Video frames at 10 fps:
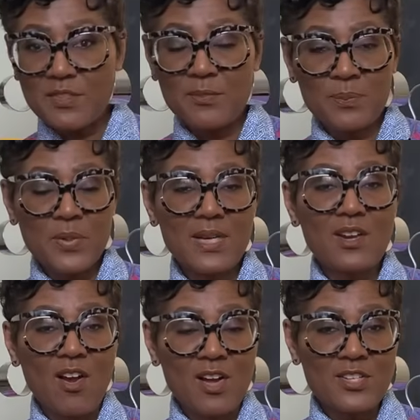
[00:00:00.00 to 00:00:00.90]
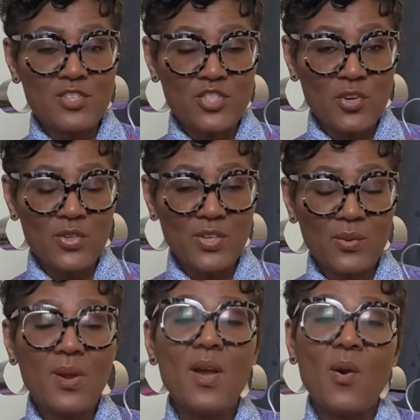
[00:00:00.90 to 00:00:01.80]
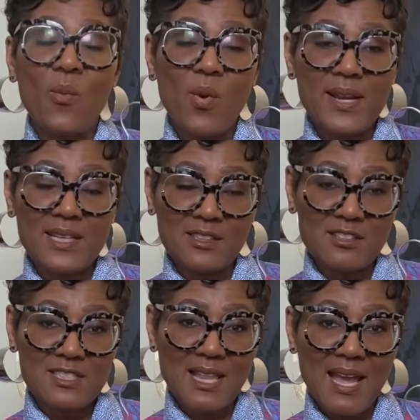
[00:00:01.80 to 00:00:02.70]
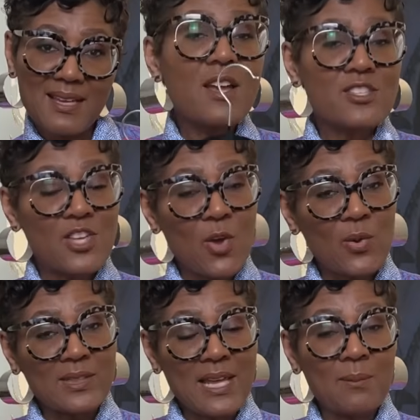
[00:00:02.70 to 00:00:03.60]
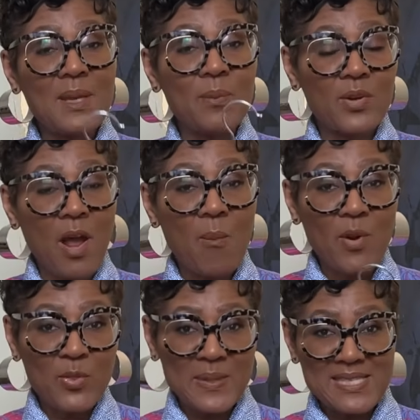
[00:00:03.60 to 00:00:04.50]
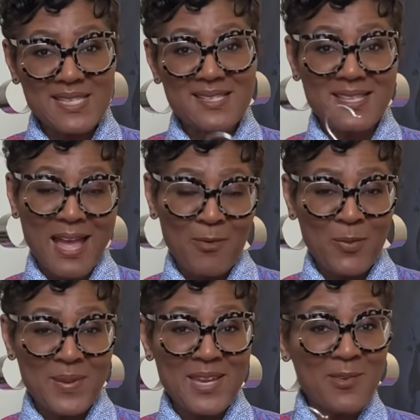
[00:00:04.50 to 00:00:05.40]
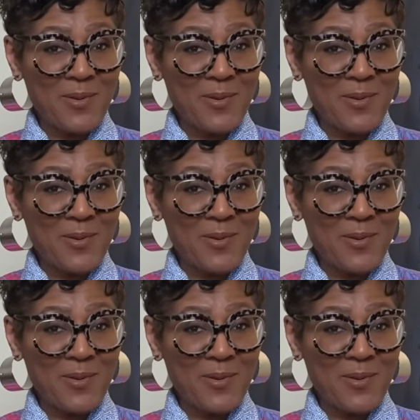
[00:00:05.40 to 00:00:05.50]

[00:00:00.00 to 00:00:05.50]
to put it on to show you what it looks like. So let me put on both pieces. I will be